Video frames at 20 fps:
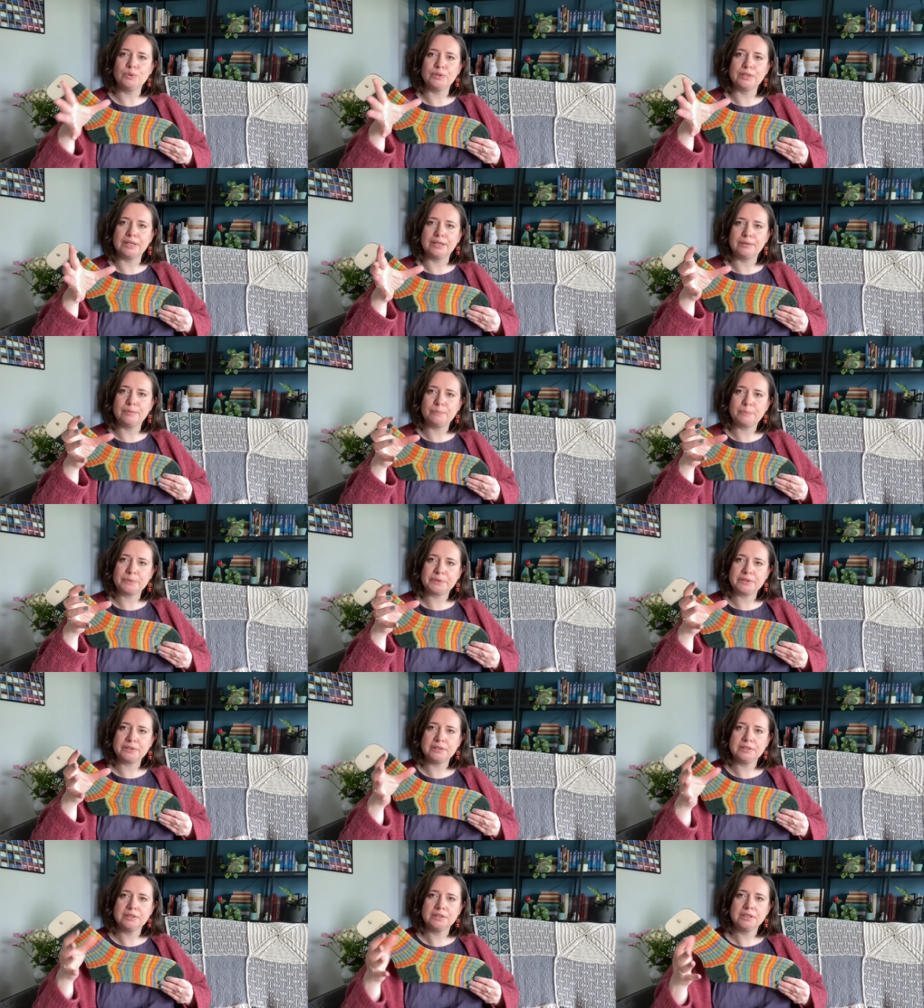
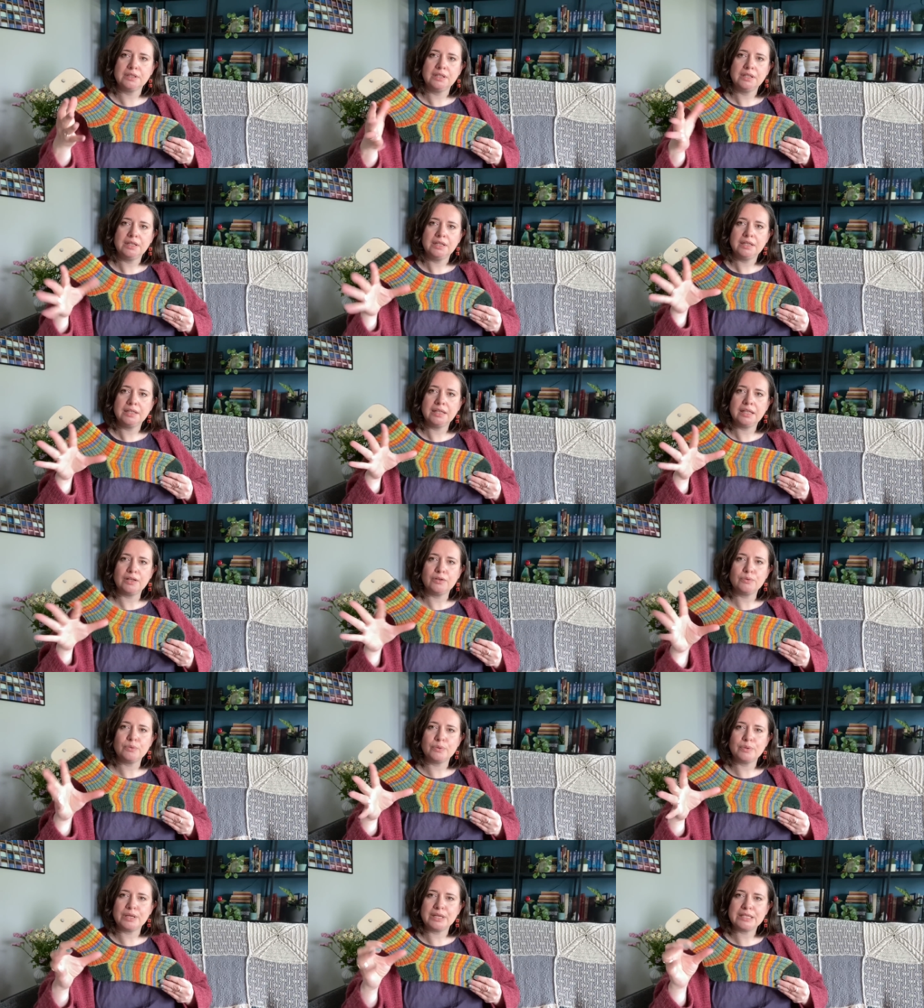
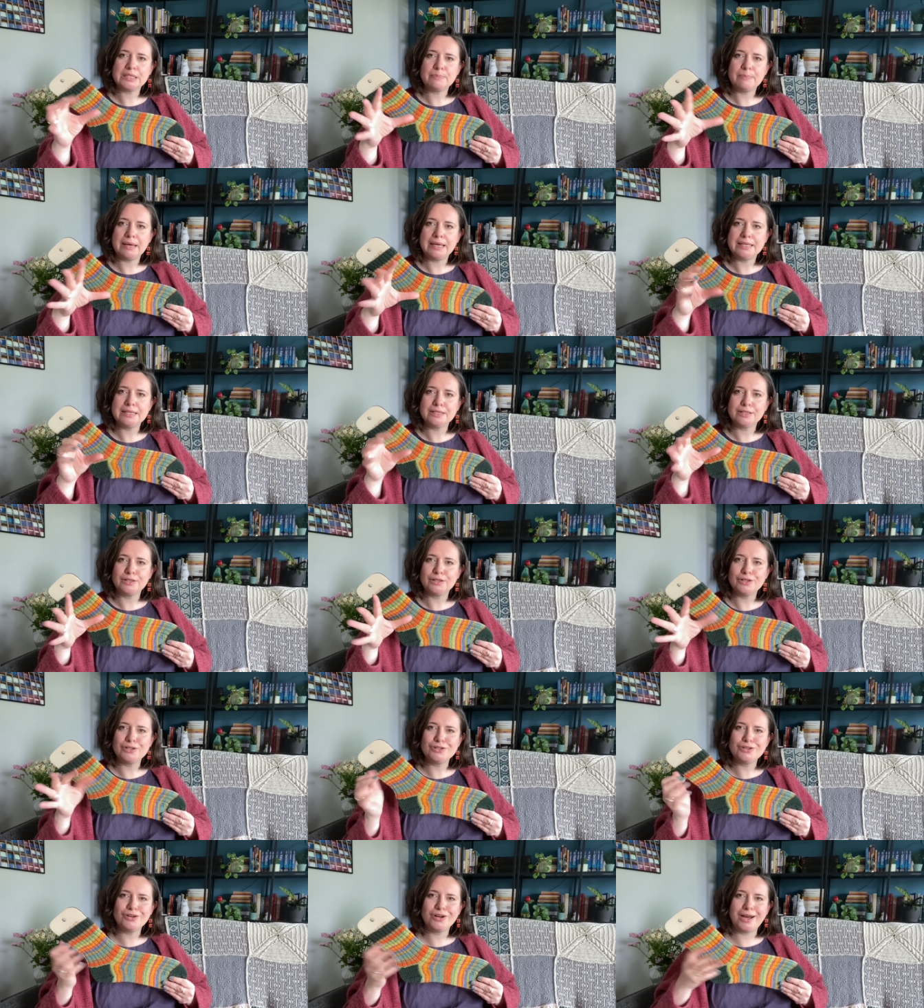they'll expand and
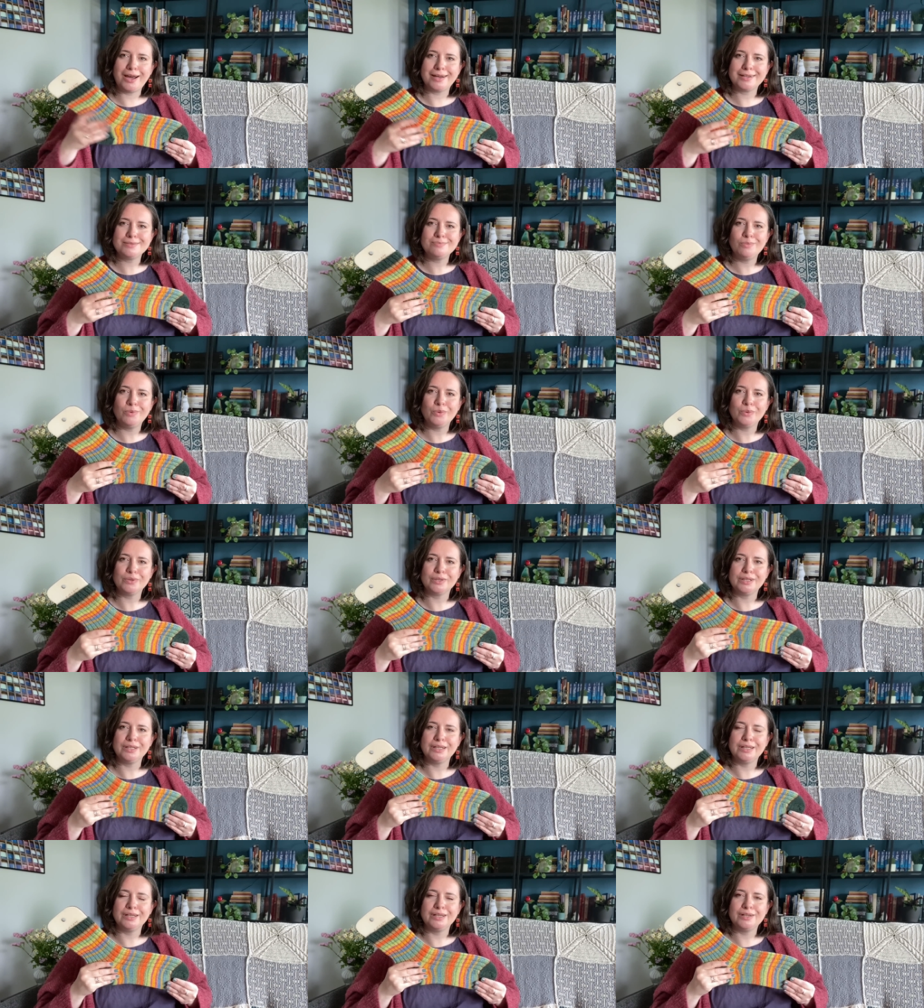contract more than
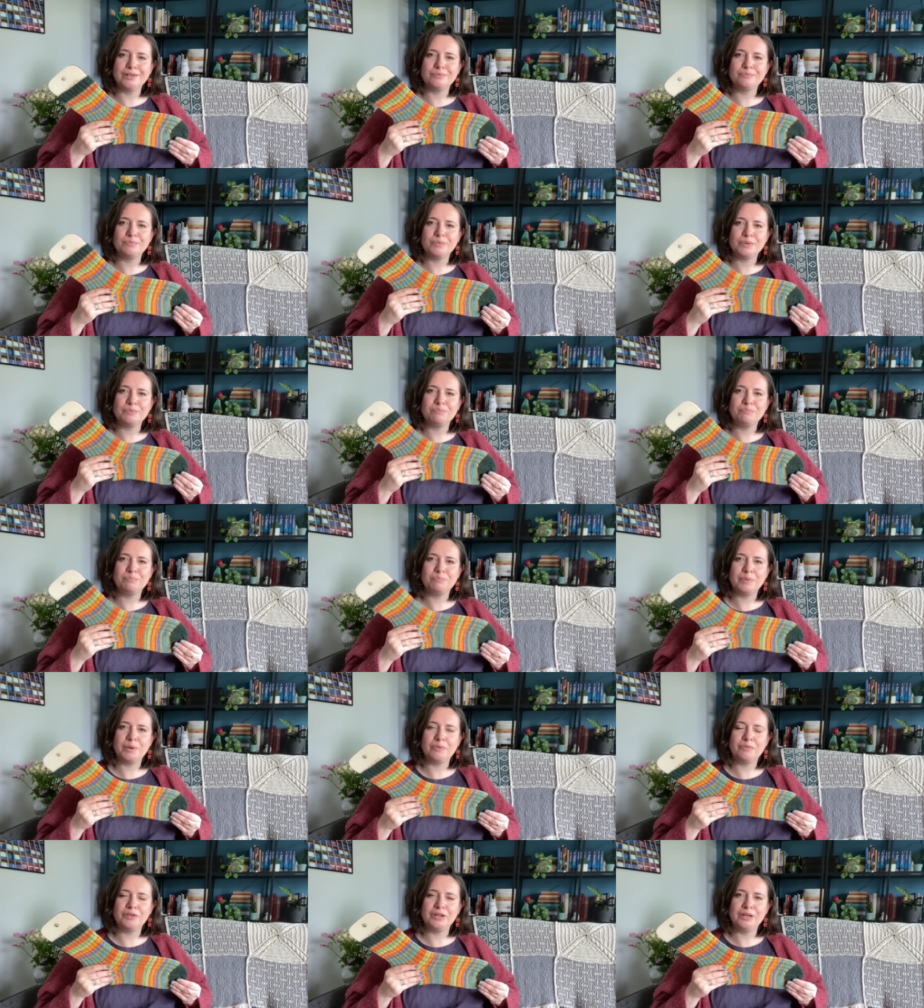
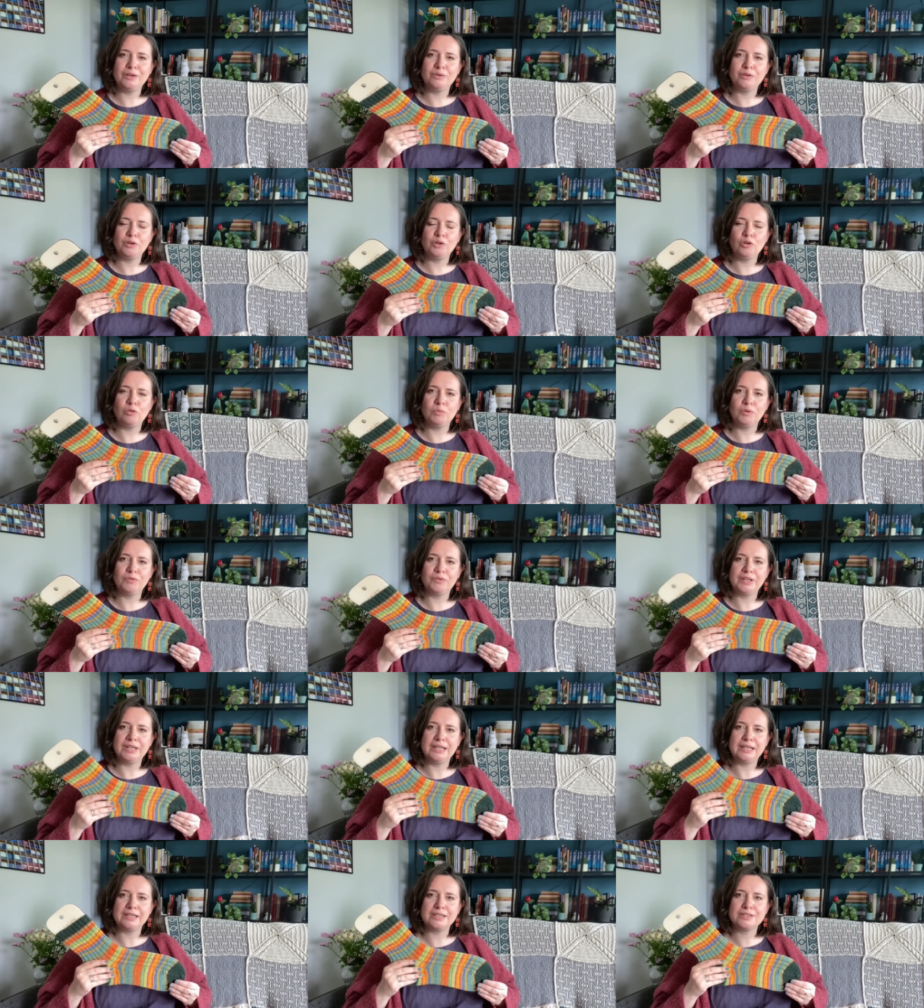a normal
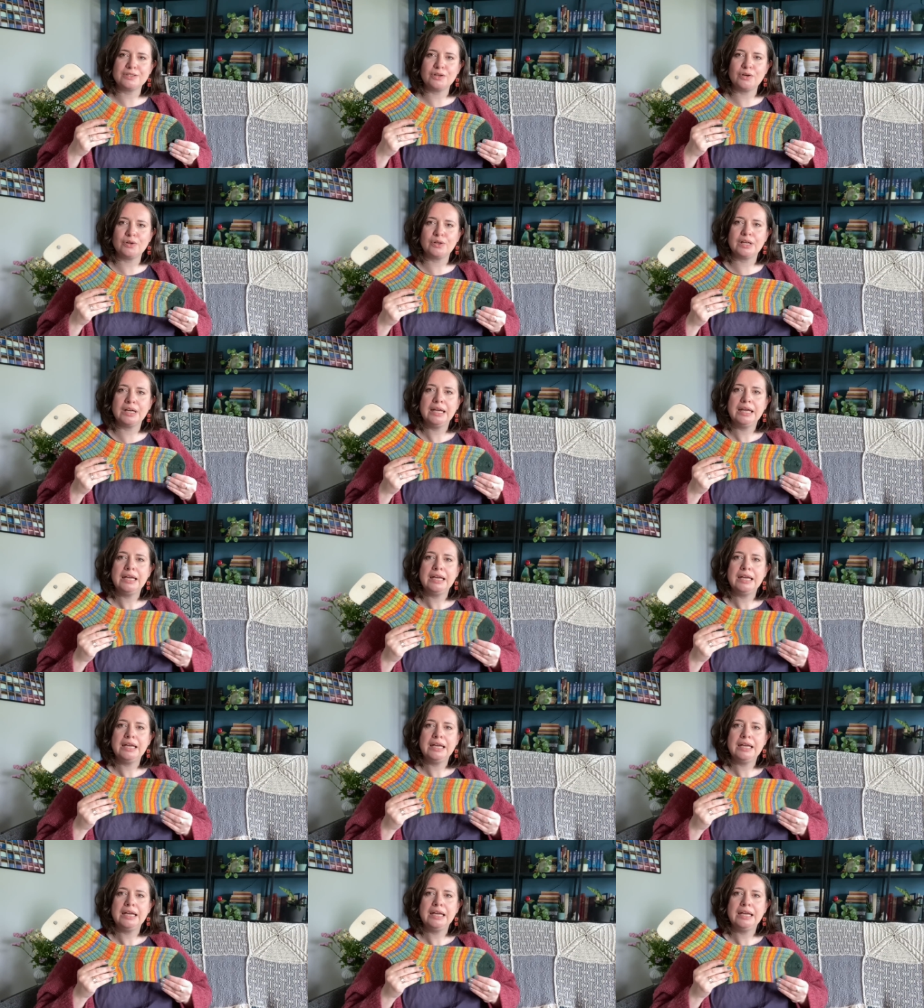vanilla sock.